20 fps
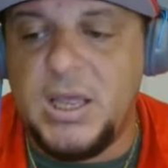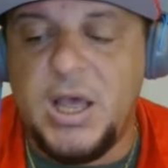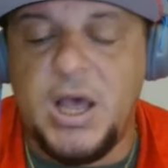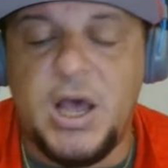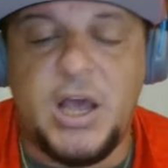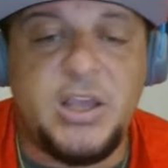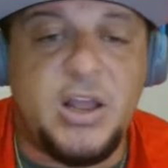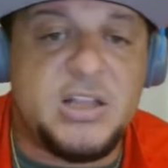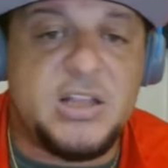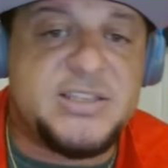
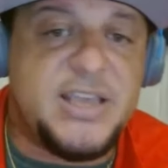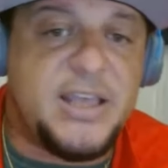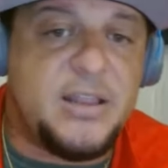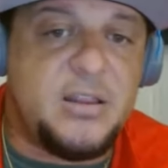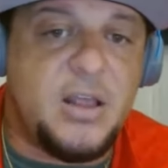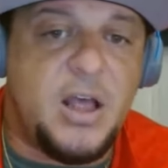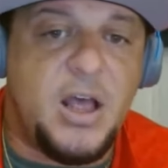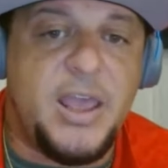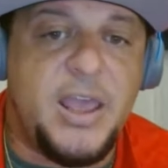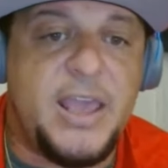
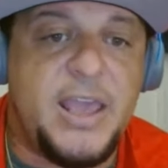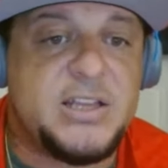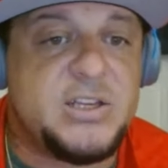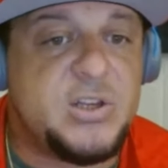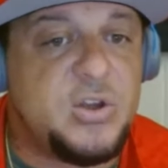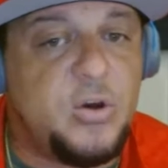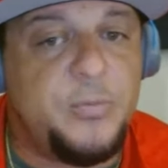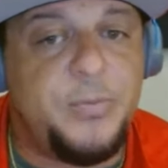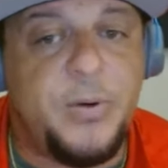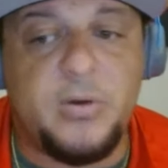
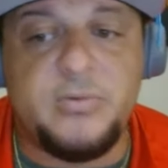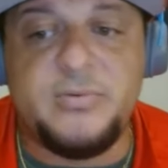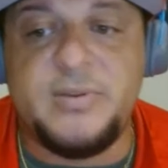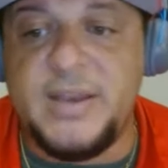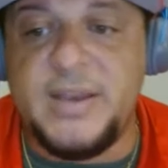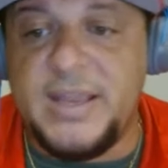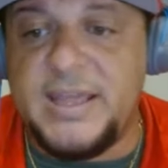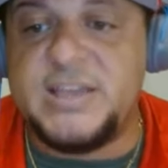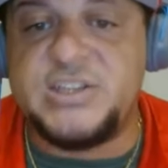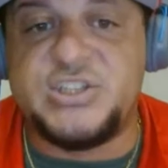Antetokounmpo
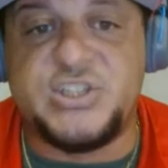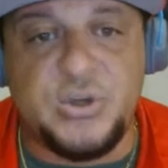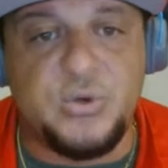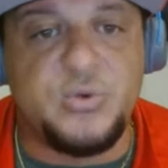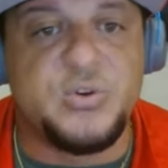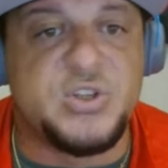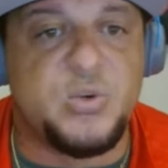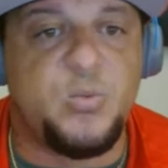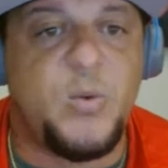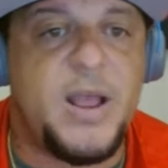needs
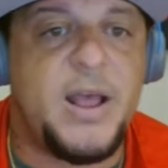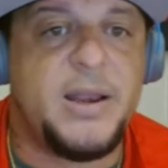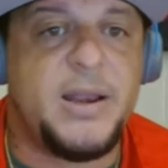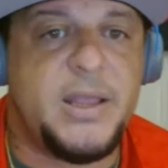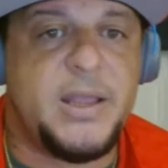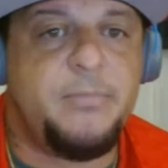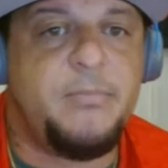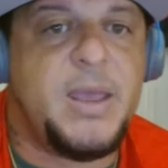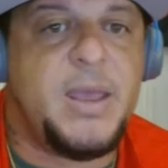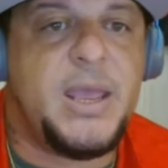shooters around
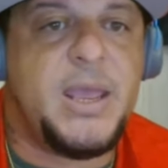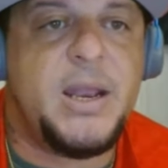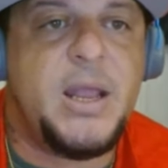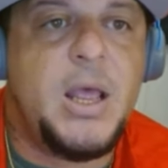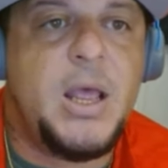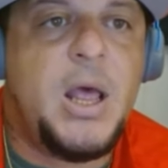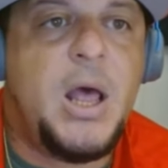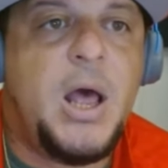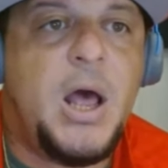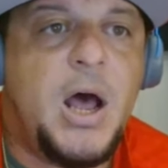him, man.
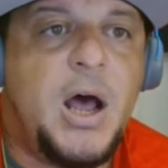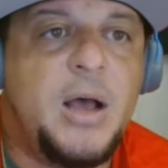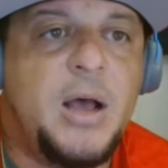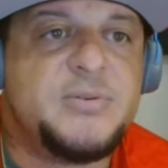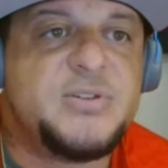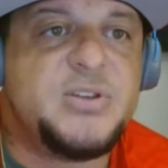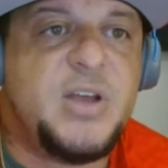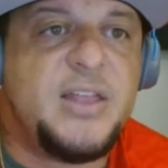So